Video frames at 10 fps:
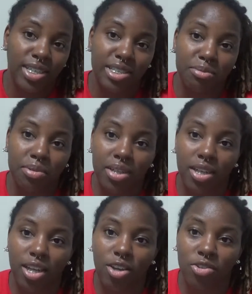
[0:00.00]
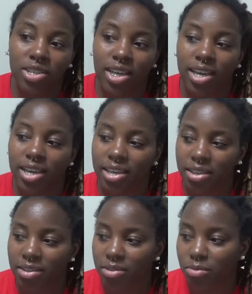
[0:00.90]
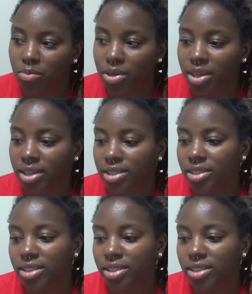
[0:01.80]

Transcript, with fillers: it's been a long day, but